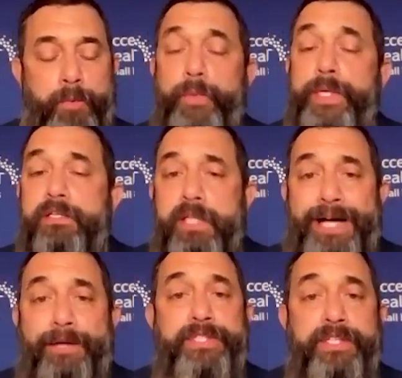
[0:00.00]
we
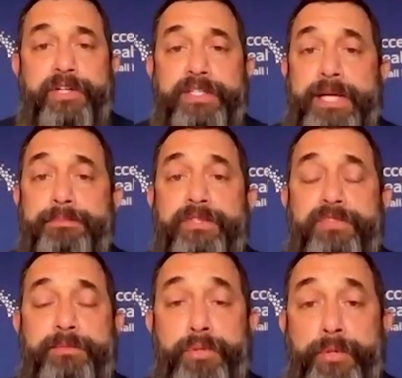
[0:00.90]
allow different types of
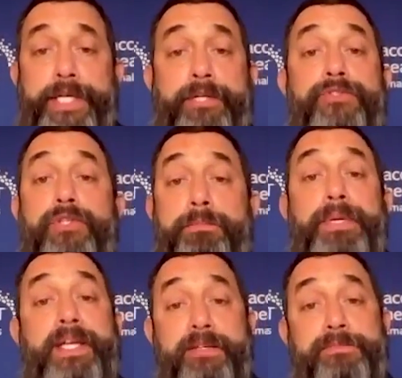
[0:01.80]
employers to
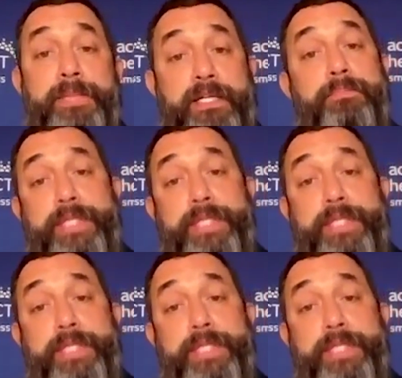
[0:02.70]
pick as many